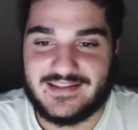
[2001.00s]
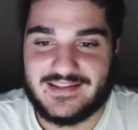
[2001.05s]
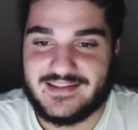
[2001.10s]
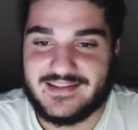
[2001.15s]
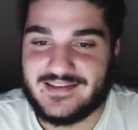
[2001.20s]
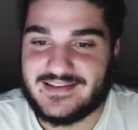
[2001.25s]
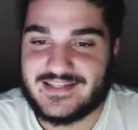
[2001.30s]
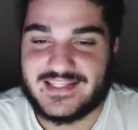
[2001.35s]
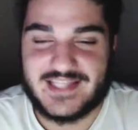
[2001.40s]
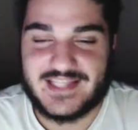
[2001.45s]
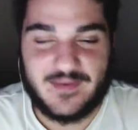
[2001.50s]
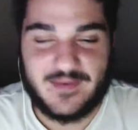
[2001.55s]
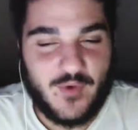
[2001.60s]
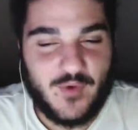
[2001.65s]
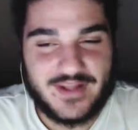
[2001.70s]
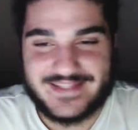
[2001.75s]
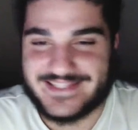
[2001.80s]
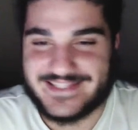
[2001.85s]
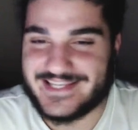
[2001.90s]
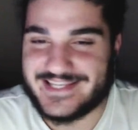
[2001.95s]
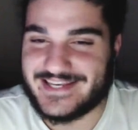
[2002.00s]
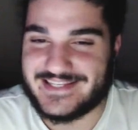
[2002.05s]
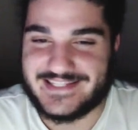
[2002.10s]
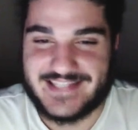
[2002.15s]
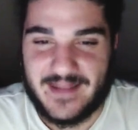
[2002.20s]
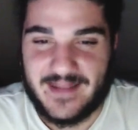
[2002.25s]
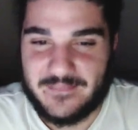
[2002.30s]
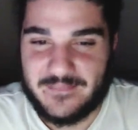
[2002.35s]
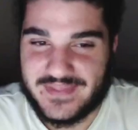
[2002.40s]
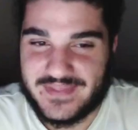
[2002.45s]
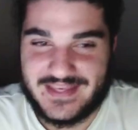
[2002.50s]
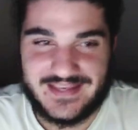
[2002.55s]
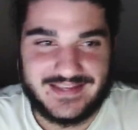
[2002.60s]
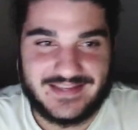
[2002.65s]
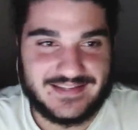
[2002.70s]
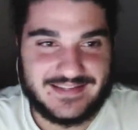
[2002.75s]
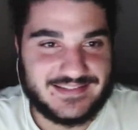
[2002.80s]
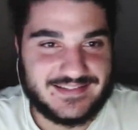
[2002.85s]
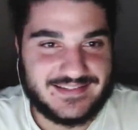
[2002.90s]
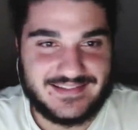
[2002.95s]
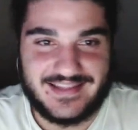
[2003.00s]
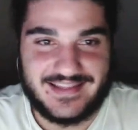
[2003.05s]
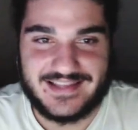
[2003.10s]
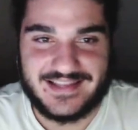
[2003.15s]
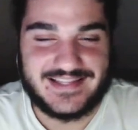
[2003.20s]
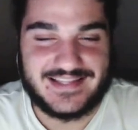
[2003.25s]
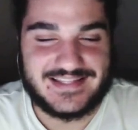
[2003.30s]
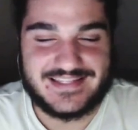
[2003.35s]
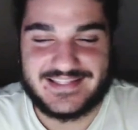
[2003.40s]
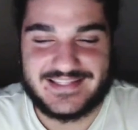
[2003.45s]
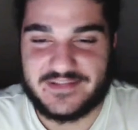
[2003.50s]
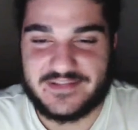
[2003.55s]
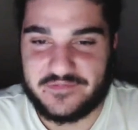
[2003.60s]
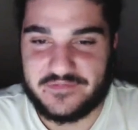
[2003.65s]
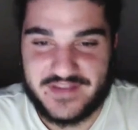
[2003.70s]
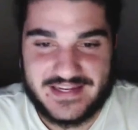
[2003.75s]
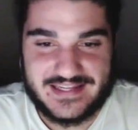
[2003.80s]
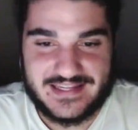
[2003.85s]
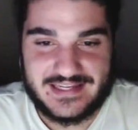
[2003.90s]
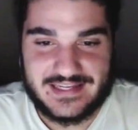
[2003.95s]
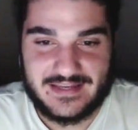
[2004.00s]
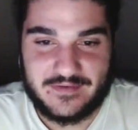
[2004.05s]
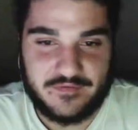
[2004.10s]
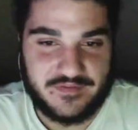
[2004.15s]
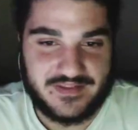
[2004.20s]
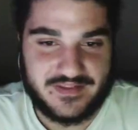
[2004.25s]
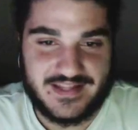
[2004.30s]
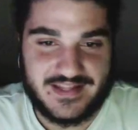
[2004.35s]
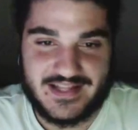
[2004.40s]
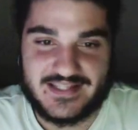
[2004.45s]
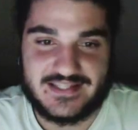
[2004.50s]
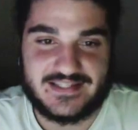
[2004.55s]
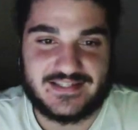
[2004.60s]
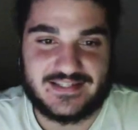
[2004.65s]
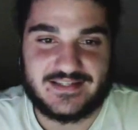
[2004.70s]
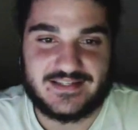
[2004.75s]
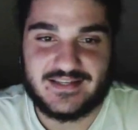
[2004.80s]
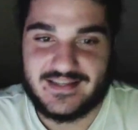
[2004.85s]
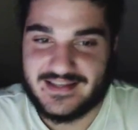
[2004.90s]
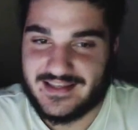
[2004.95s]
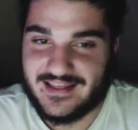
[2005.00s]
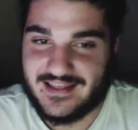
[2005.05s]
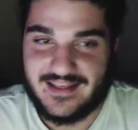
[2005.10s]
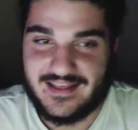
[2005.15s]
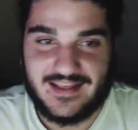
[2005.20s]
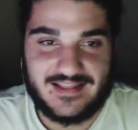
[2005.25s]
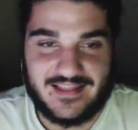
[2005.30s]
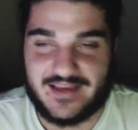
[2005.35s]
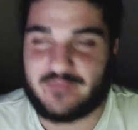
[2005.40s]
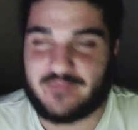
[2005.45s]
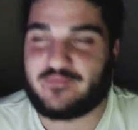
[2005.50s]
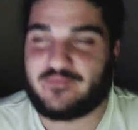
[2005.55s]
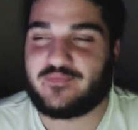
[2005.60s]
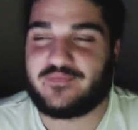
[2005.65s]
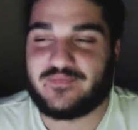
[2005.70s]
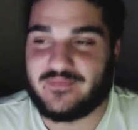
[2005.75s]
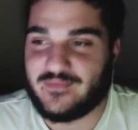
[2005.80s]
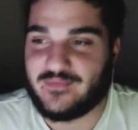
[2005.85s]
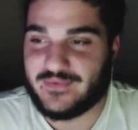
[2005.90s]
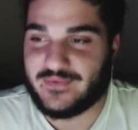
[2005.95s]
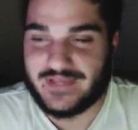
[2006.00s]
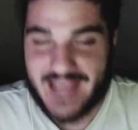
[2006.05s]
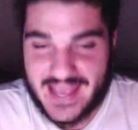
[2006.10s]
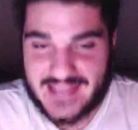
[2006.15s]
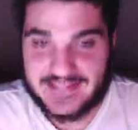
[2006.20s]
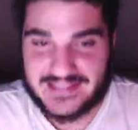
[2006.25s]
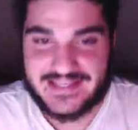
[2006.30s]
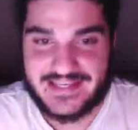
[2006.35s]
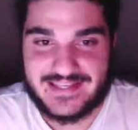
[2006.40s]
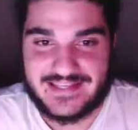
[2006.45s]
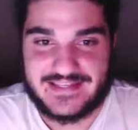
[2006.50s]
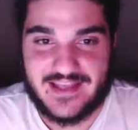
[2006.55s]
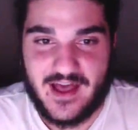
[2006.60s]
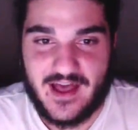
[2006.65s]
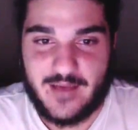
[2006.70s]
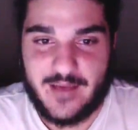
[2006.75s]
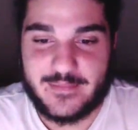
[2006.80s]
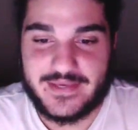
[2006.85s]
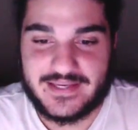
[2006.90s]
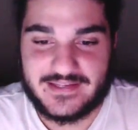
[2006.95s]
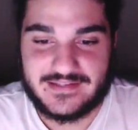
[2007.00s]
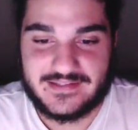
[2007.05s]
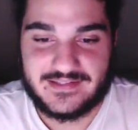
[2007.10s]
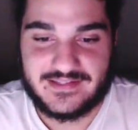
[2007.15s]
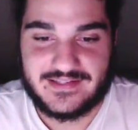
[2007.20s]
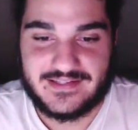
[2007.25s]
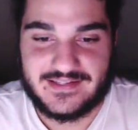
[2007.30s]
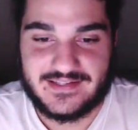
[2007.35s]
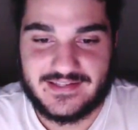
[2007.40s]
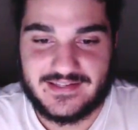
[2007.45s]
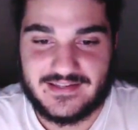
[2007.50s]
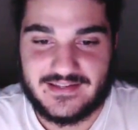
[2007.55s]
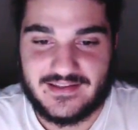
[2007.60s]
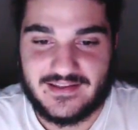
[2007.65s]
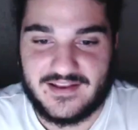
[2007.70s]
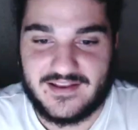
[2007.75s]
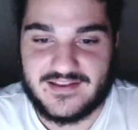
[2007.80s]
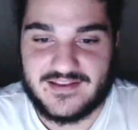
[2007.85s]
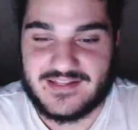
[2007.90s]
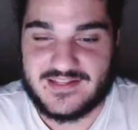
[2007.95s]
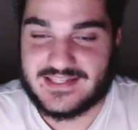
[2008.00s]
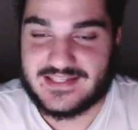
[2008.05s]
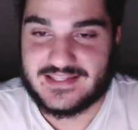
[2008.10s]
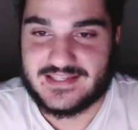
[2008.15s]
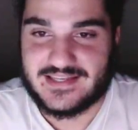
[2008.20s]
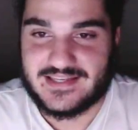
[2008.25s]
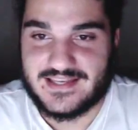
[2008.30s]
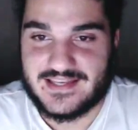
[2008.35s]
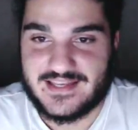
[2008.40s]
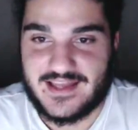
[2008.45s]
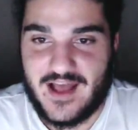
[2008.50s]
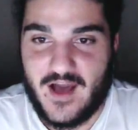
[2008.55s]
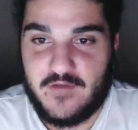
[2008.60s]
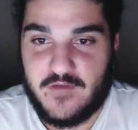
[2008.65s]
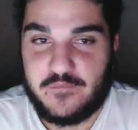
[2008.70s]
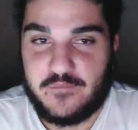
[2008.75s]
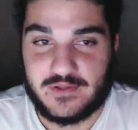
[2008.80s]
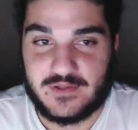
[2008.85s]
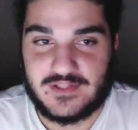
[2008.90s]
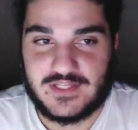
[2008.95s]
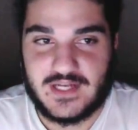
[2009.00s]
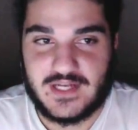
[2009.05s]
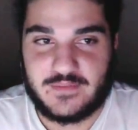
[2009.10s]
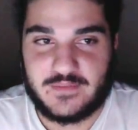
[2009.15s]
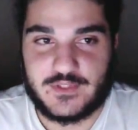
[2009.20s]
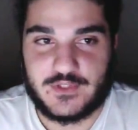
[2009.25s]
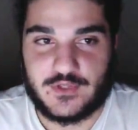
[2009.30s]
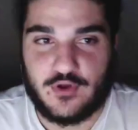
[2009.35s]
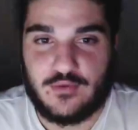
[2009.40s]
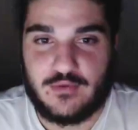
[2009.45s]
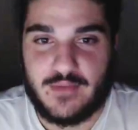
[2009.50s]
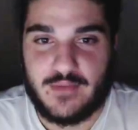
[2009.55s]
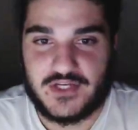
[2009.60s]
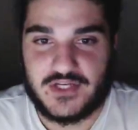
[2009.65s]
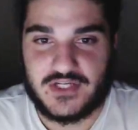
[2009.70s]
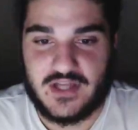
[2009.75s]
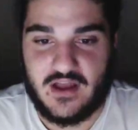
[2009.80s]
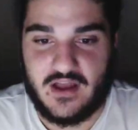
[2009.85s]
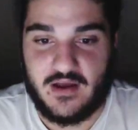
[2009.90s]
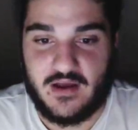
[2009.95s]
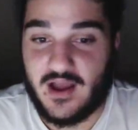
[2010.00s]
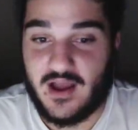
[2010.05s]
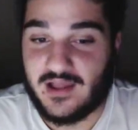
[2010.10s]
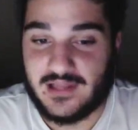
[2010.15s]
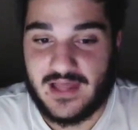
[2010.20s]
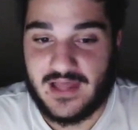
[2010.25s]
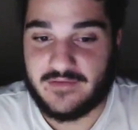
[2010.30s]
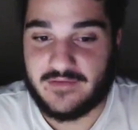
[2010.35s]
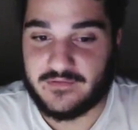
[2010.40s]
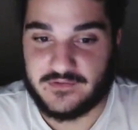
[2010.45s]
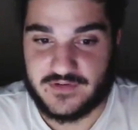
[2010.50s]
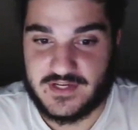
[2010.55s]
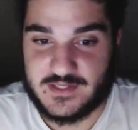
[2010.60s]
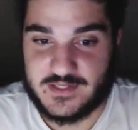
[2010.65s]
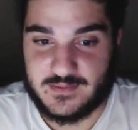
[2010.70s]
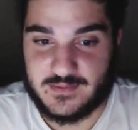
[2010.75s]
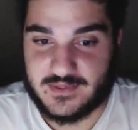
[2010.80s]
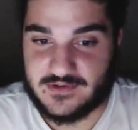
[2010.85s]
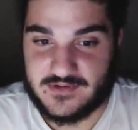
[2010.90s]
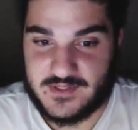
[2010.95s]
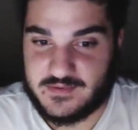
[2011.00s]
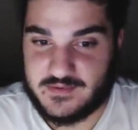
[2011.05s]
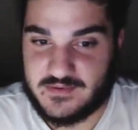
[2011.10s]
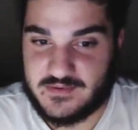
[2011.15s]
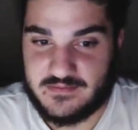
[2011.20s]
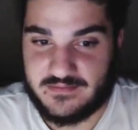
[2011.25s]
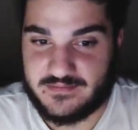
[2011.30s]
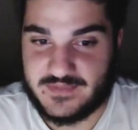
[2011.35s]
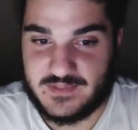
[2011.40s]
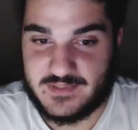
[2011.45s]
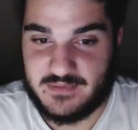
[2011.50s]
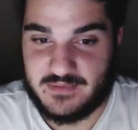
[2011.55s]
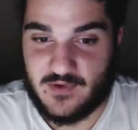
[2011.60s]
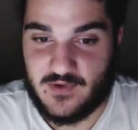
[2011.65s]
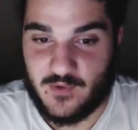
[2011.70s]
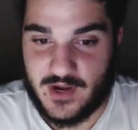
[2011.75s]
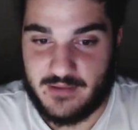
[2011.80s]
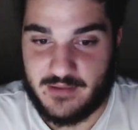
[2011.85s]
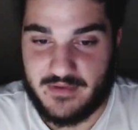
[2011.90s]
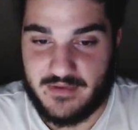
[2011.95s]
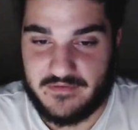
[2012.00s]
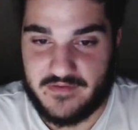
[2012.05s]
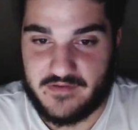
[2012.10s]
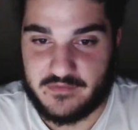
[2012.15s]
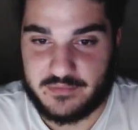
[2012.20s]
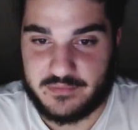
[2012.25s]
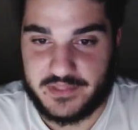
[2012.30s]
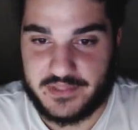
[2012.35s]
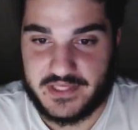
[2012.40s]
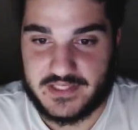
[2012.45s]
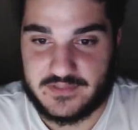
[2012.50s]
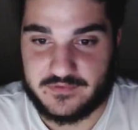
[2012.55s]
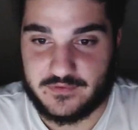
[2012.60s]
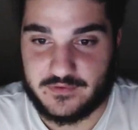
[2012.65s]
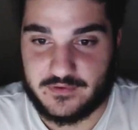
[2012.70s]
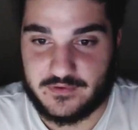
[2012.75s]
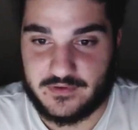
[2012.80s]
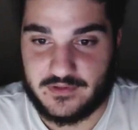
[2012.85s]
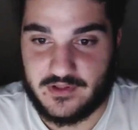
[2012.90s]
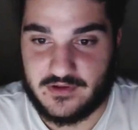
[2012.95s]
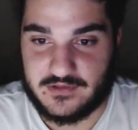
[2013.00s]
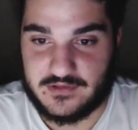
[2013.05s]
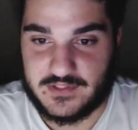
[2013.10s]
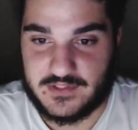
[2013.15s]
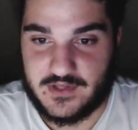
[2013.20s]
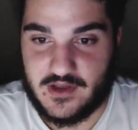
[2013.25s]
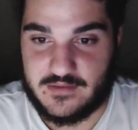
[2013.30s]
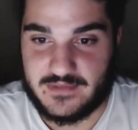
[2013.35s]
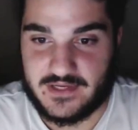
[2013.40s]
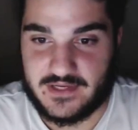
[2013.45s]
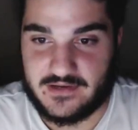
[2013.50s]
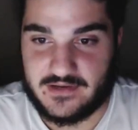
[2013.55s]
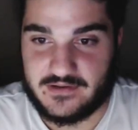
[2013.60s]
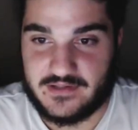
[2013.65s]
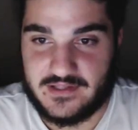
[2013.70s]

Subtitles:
Someone say something, like, that's definitive and that's, like, yes, he's coming. Because I've built it up so much now, and I love Griezmann. Griezmann's been one of my favorite players for a long time now.